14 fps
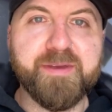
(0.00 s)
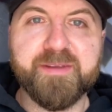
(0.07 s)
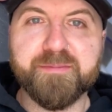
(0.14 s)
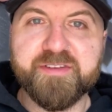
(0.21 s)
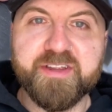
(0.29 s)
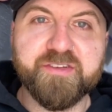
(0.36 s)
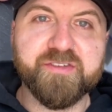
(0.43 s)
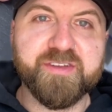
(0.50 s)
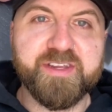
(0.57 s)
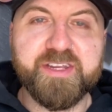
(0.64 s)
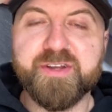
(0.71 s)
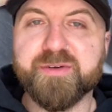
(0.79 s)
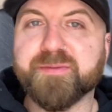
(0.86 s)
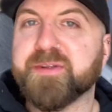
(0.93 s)
and
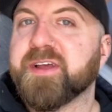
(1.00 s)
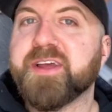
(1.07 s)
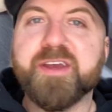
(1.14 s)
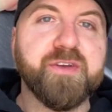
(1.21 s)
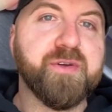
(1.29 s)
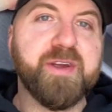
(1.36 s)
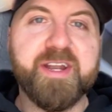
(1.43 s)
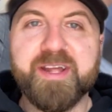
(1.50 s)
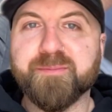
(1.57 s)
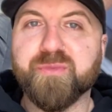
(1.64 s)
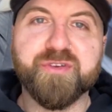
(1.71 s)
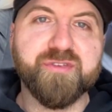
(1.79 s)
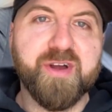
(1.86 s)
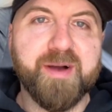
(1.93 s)
potentially, creating
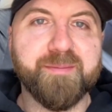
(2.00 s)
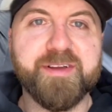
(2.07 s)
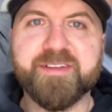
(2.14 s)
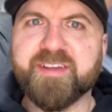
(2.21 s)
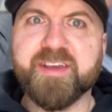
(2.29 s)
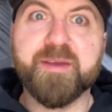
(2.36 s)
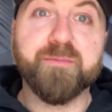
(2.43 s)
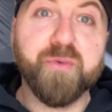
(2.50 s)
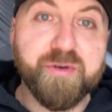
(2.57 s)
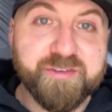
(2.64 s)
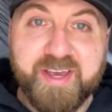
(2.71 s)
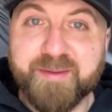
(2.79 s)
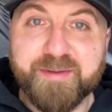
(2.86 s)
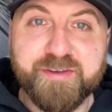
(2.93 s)
more drama, taking more
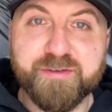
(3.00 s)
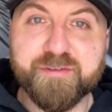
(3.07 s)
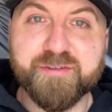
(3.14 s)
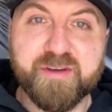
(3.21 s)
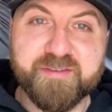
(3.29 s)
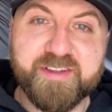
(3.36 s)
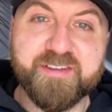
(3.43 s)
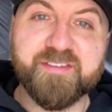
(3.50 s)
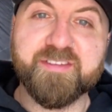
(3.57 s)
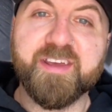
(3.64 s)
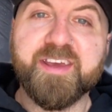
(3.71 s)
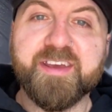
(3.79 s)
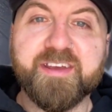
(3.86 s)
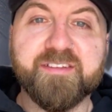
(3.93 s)
time in your service.
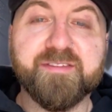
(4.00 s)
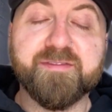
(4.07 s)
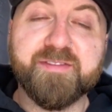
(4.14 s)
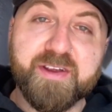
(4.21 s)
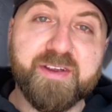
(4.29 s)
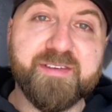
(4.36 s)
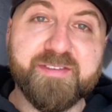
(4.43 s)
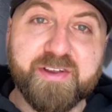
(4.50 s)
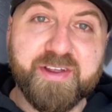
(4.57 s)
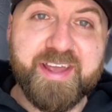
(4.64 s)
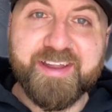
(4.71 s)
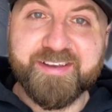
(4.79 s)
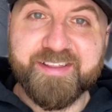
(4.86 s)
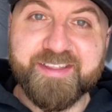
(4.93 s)
It's a very, very
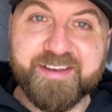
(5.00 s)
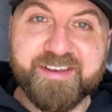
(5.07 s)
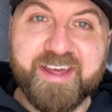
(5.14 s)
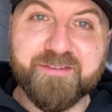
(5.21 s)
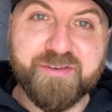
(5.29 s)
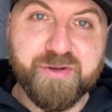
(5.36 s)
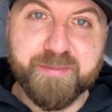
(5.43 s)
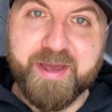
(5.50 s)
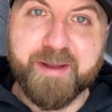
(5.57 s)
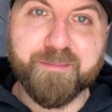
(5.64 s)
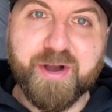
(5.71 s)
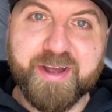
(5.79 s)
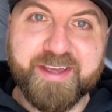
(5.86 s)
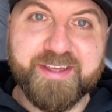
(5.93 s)
handy thing to have in your
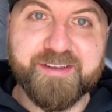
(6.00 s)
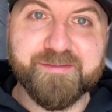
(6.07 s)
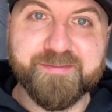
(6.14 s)
back pocket.